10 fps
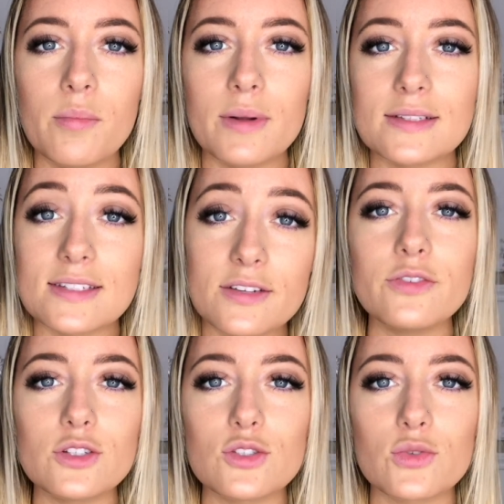But it's a
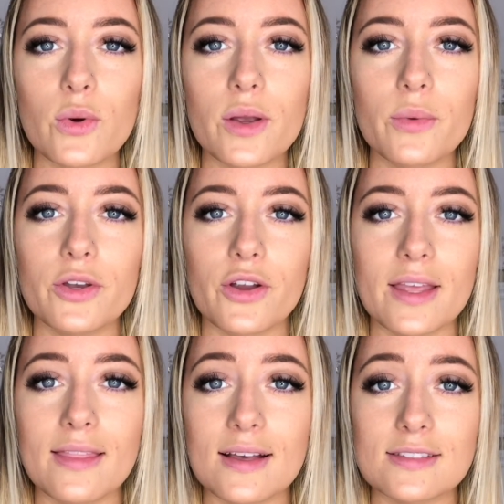different story when you're
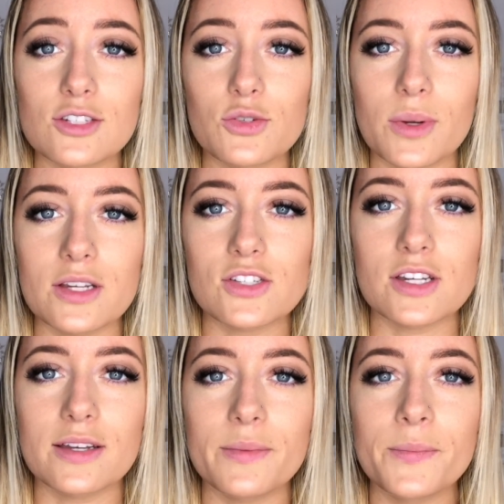in that
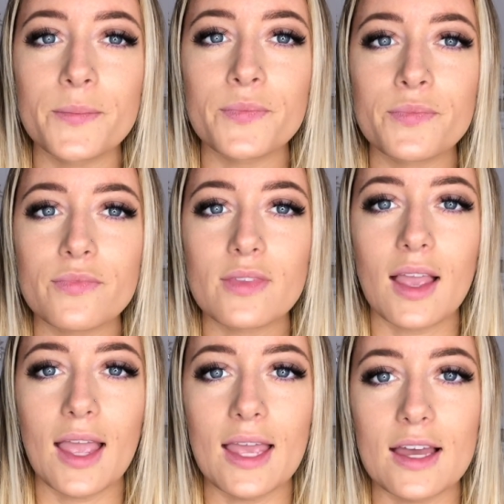situation
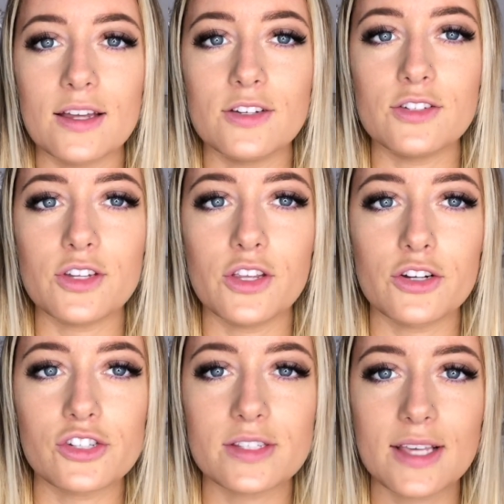and
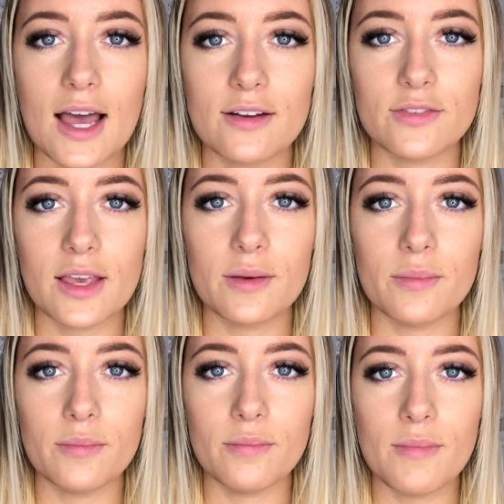you're just kind of like
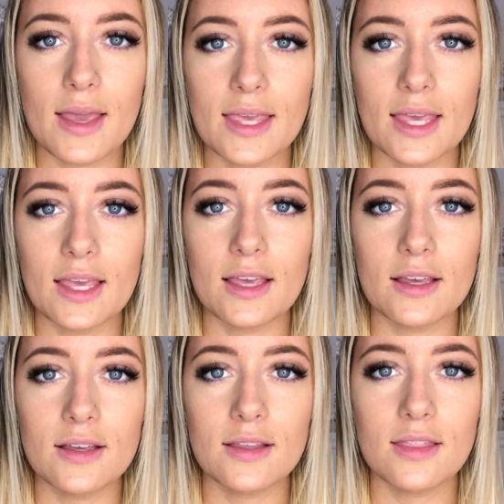
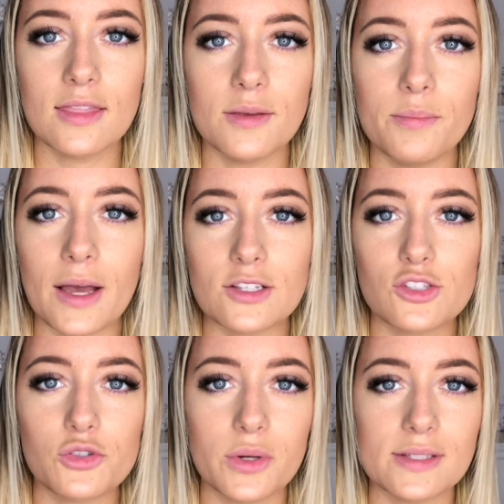making the
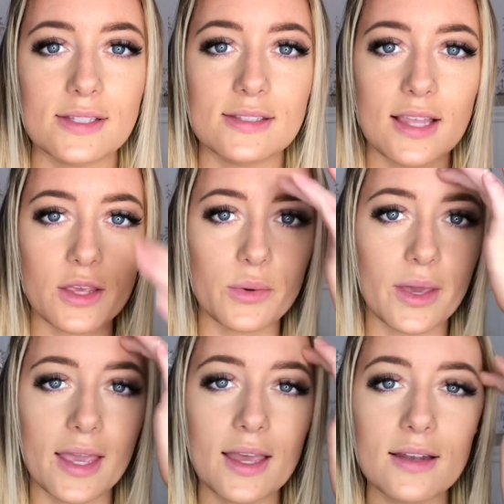best choices that you
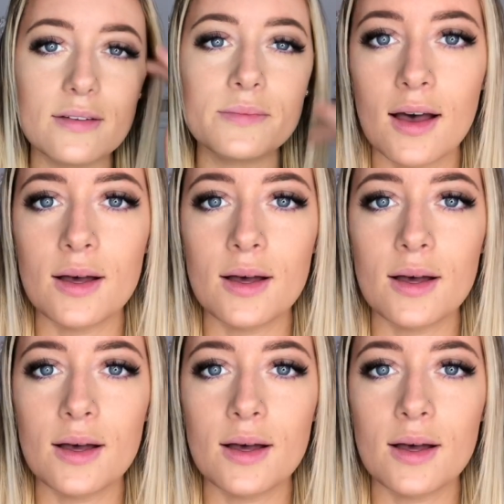can.